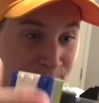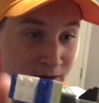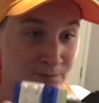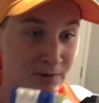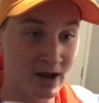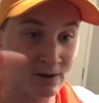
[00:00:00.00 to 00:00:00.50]

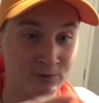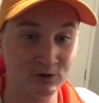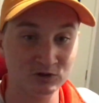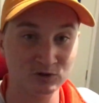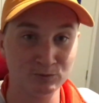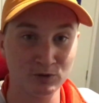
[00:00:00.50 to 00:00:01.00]
butt pad. We've got
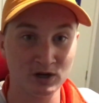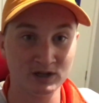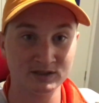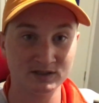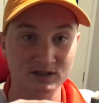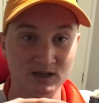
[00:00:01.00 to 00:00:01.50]
some
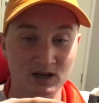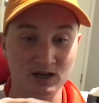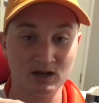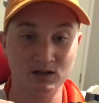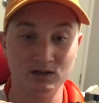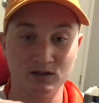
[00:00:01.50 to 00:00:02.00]
nice
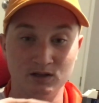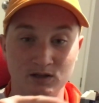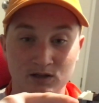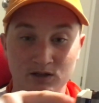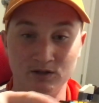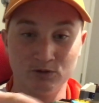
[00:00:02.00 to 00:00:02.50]

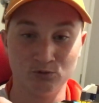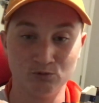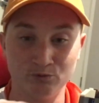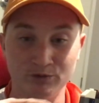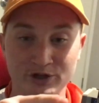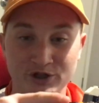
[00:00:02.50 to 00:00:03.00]
little
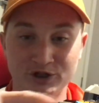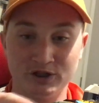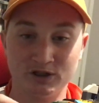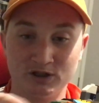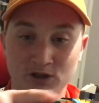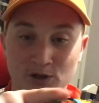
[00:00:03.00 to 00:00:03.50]

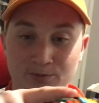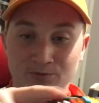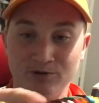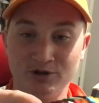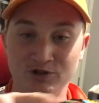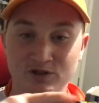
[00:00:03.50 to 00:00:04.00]
sloped
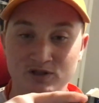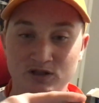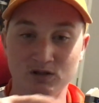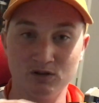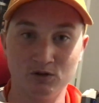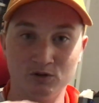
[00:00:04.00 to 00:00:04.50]
ridges
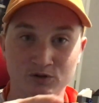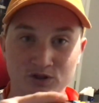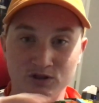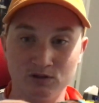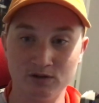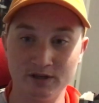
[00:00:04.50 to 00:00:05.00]
on the
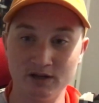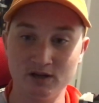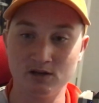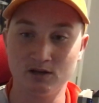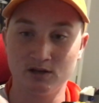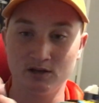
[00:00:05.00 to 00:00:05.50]
stock here.
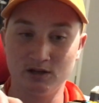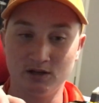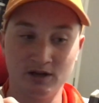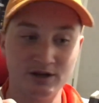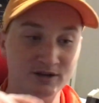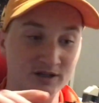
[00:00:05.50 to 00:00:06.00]

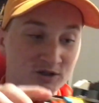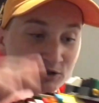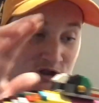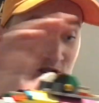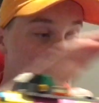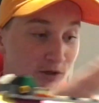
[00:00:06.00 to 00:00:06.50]
And it's got
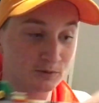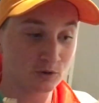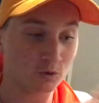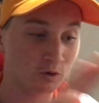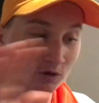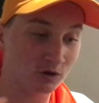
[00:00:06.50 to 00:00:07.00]
slopes
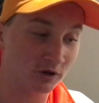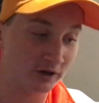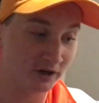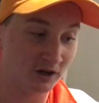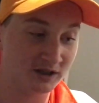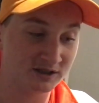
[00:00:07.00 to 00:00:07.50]
all along it.
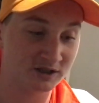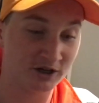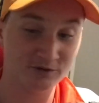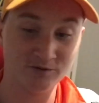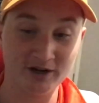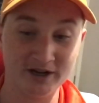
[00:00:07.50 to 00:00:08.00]
I
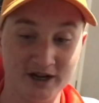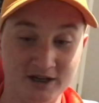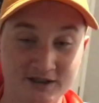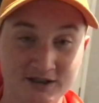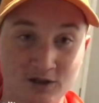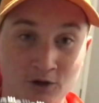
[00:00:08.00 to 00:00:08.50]
started running out of
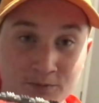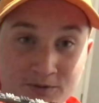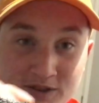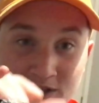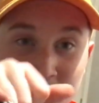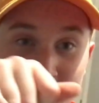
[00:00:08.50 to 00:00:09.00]
slopes
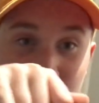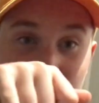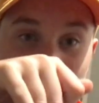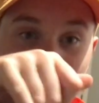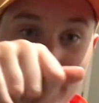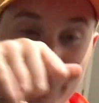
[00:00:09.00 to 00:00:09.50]

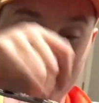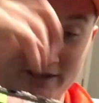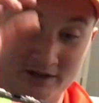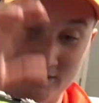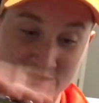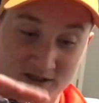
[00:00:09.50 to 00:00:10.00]
about here
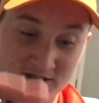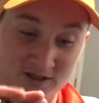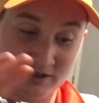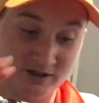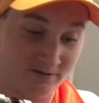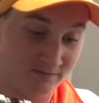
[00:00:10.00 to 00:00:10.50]
because I
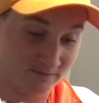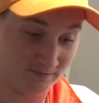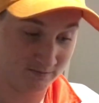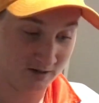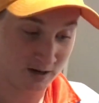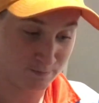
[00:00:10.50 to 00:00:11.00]
started
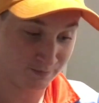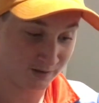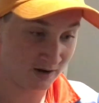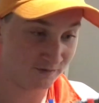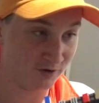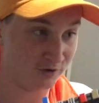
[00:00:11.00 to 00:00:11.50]

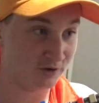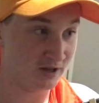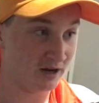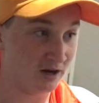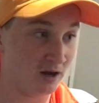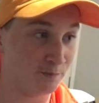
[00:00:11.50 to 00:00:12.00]
having to do
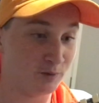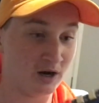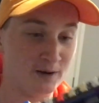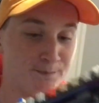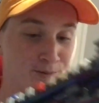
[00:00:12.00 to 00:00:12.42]
that. I had